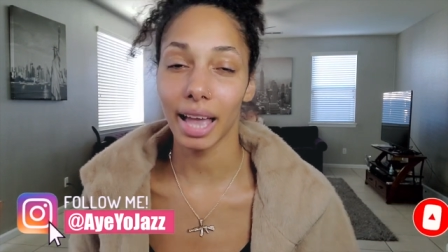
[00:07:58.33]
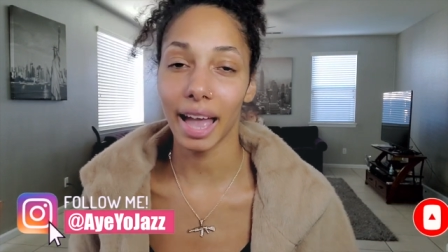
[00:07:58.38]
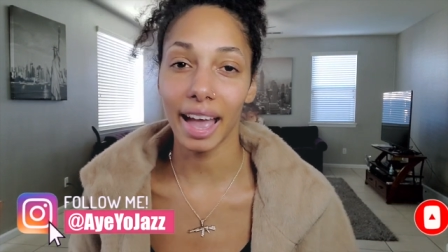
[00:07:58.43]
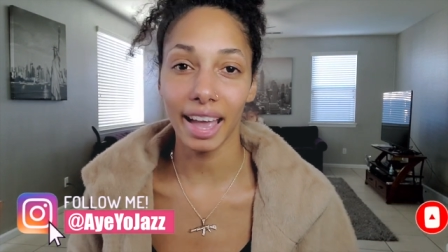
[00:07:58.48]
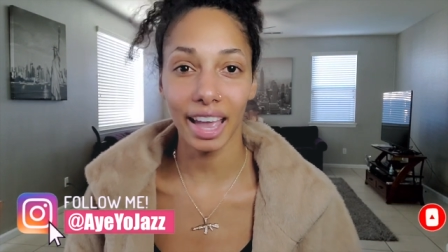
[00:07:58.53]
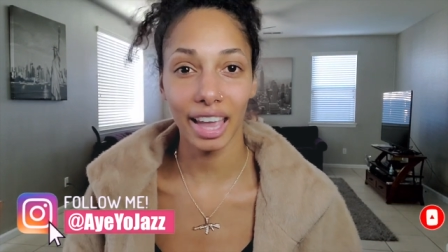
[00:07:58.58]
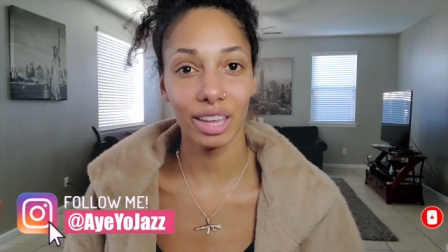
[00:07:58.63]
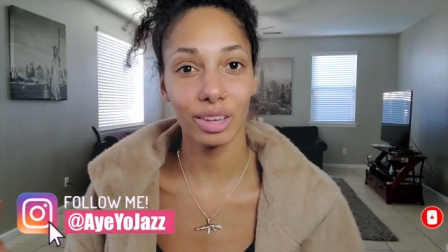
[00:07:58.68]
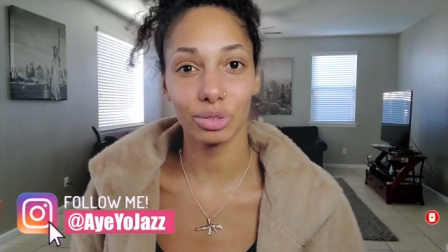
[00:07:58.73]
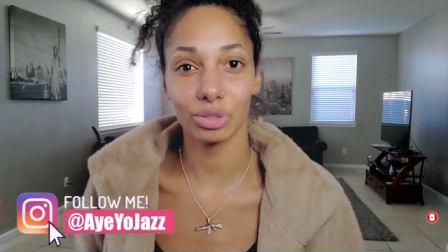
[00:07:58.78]

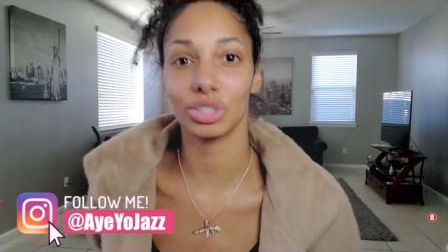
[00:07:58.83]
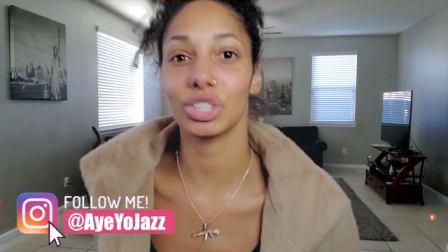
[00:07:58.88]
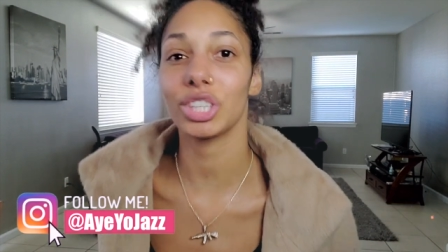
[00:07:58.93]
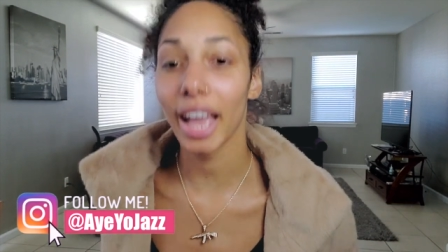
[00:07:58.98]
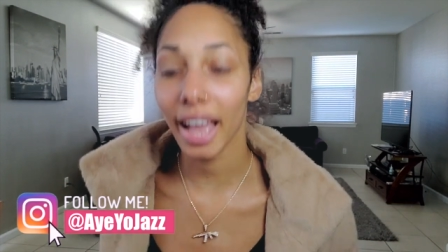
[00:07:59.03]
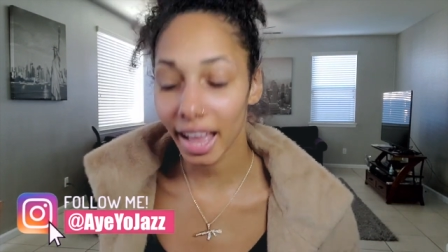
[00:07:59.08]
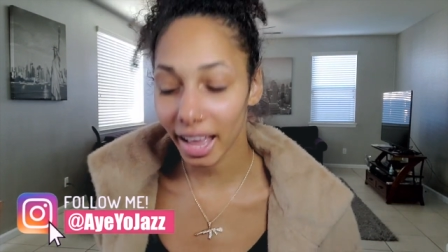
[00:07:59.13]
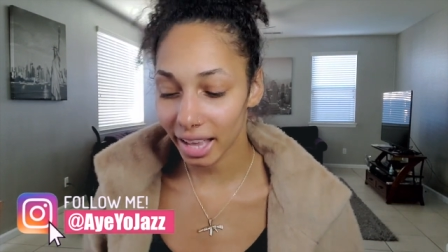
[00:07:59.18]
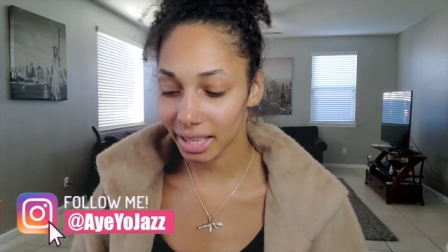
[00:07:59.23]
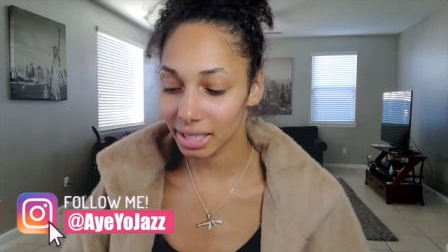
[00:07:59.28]
at Aye Yo
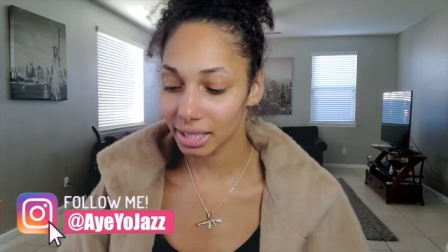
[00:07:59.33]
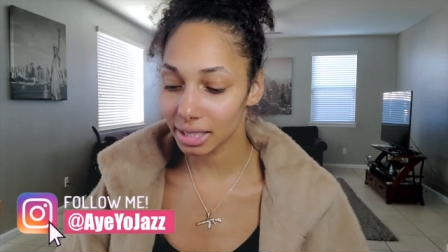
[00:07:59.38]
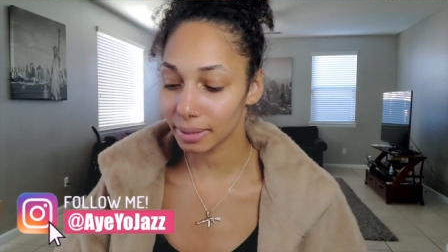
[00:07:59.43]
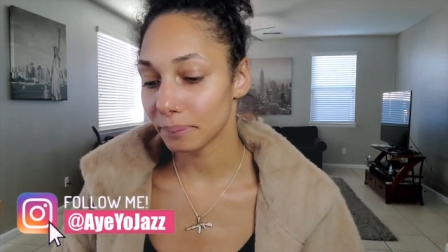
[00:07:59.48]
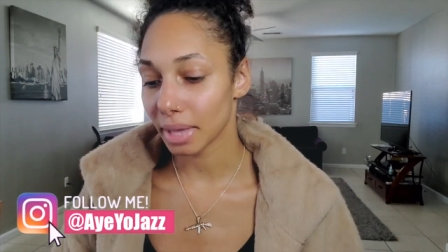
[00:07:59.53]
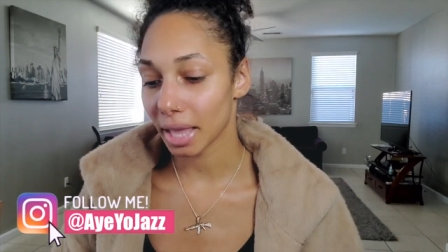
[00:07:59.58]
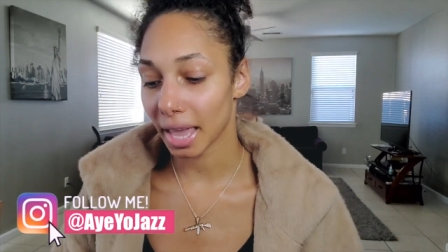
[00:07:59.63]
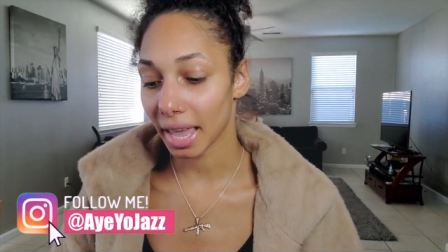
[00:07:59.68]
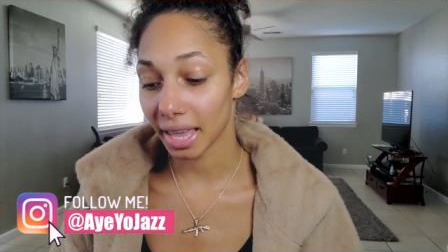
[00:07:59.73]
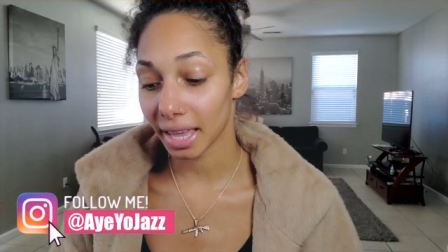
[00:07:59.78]
Jazz.
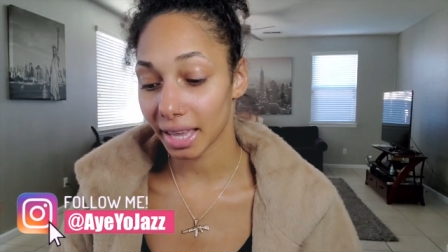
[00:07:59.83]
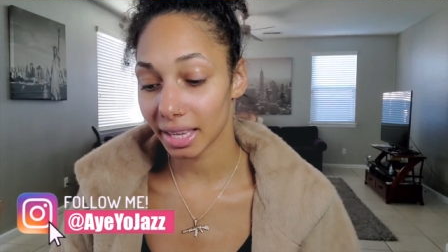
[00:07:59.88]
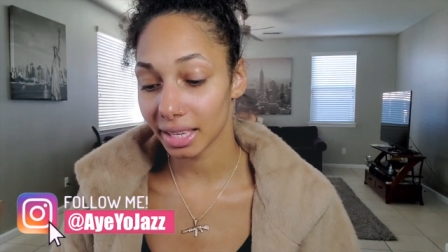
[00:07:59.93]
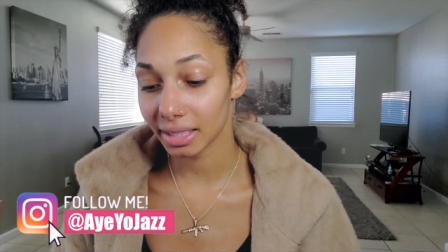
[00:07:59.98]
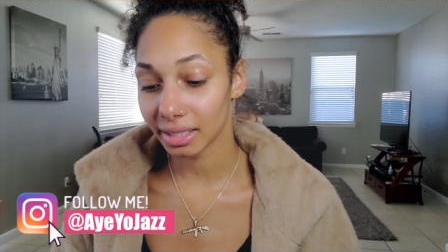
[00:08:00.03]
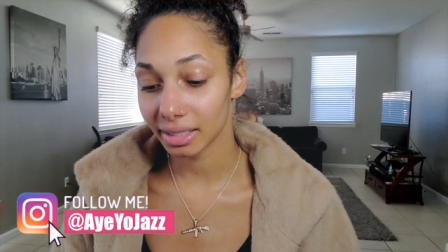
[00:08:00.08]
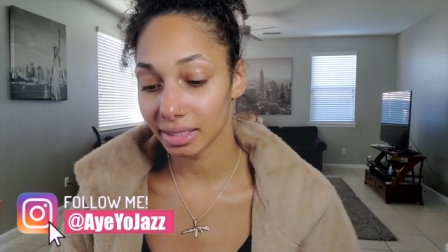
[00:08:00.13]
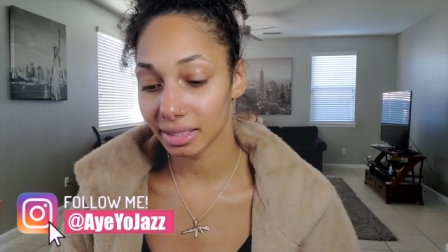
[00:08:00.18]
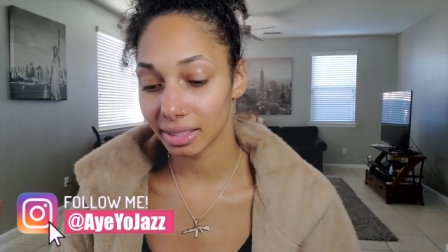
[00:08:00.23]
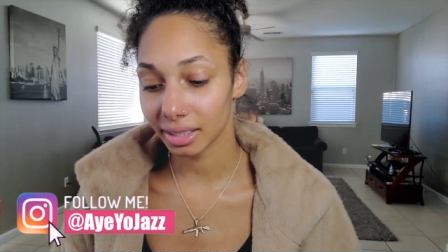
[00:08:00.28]

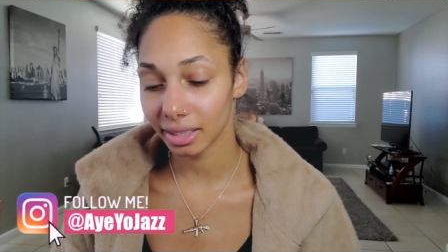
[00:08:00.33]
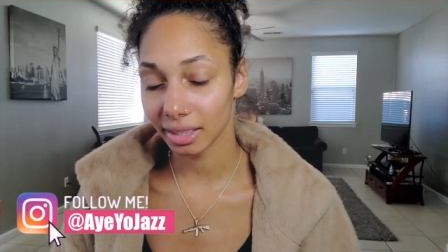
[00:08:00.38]
And